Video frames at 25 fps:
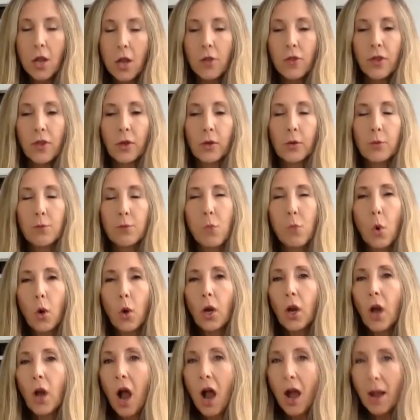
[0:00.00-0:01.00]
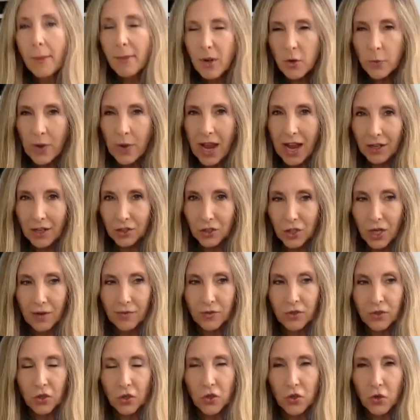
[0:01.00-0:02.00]
The more common reaction
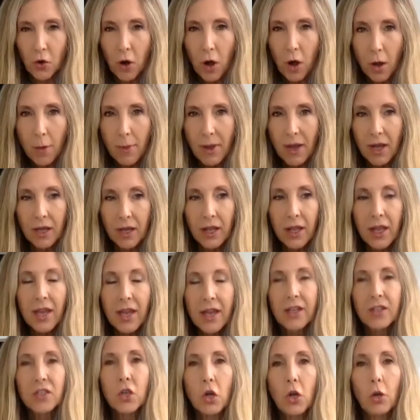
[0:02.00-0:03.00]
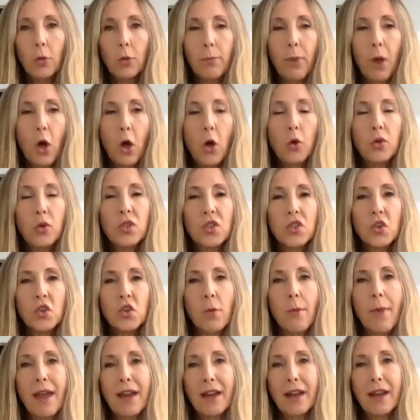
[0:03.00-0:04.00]
after trauma is called
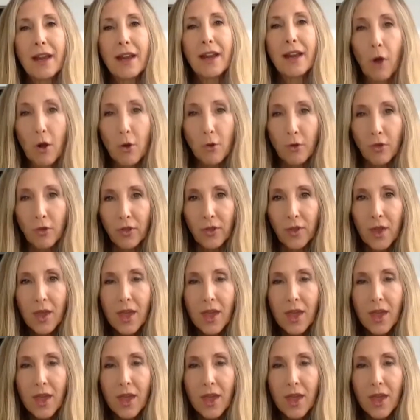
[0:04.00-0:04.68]
post-traumatic growth.